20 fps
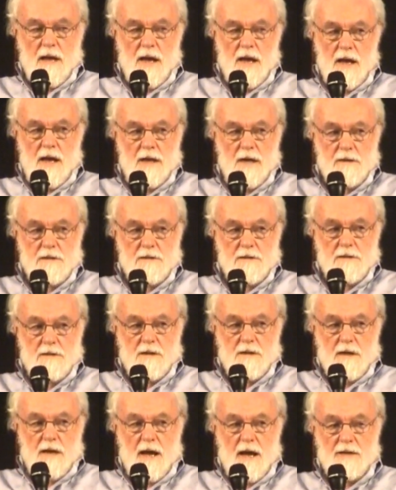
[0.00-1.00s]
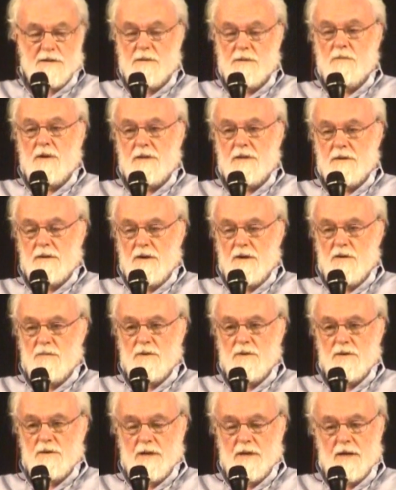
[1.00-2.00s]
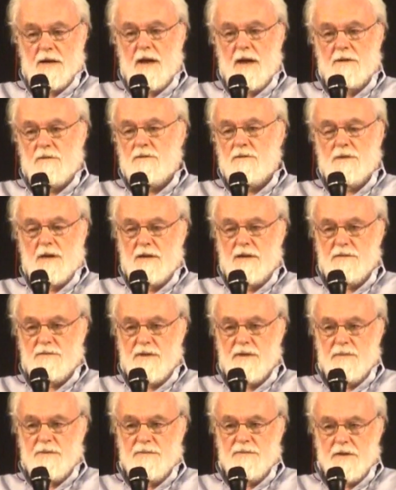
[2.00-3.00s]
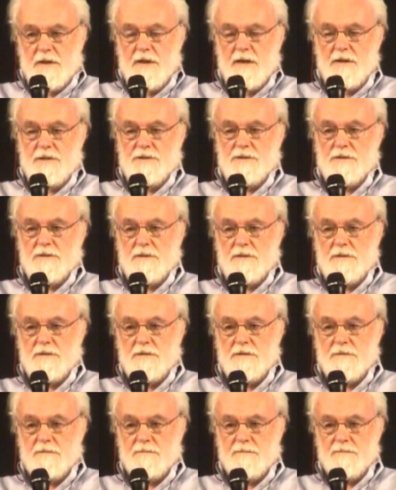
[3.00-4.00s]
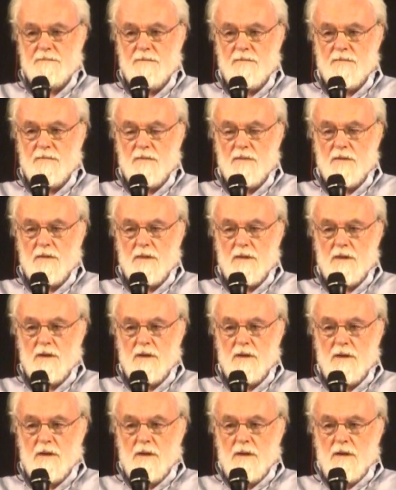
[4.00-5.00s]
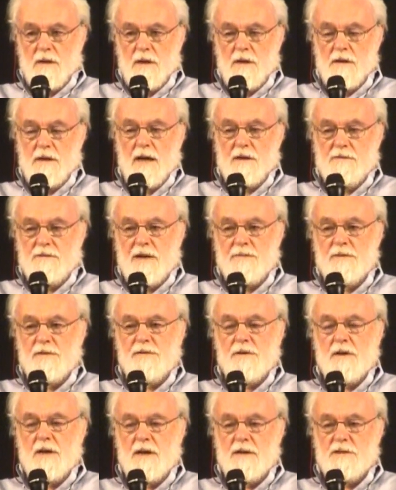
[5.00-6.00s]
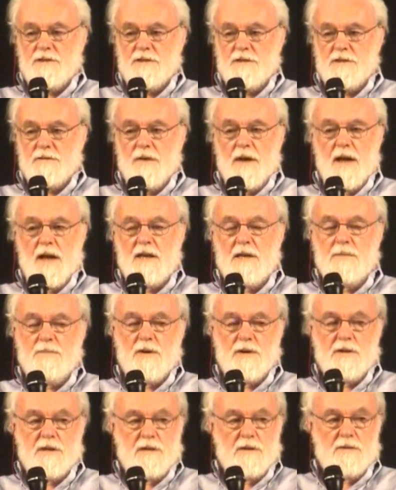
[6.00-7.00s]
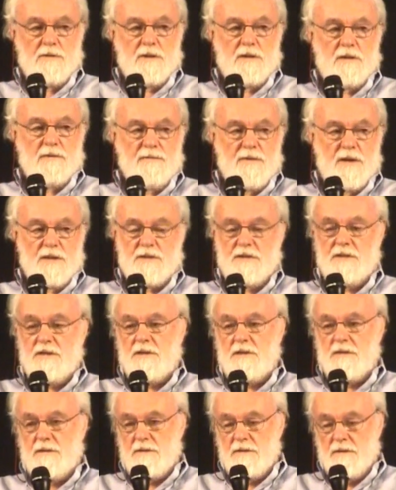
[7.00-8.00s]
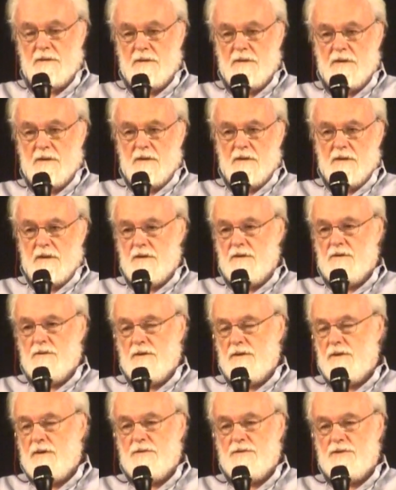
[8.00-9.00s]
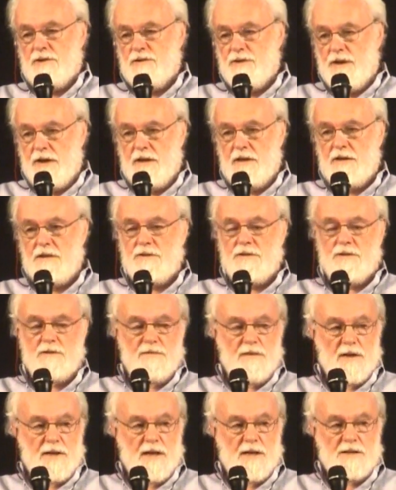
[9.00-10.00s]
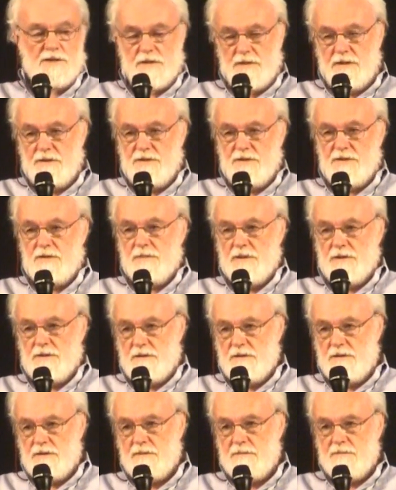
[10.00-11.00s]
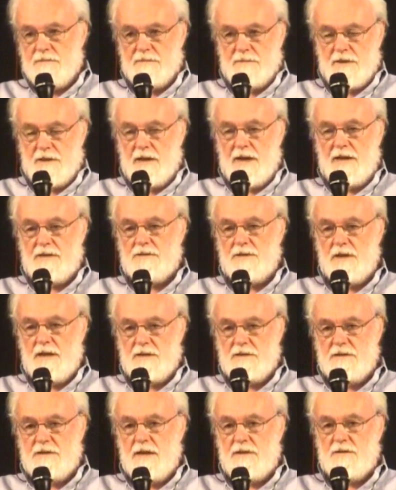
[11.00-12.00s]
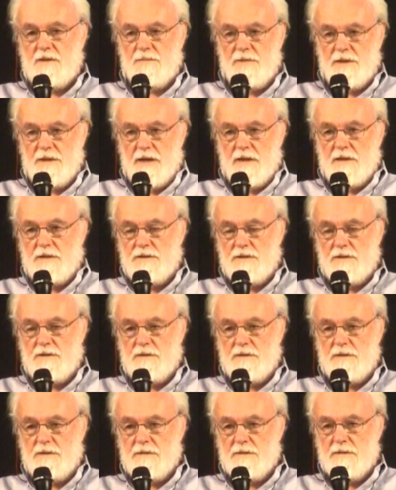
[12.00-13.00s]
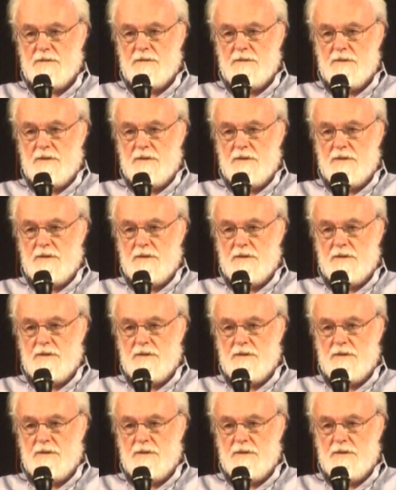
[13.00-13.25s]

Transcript: And as it went global, it had all kinds of ramifications. It had ramifications for anybody who had invested in all of those strange financial instruments, collateralized debt obligations.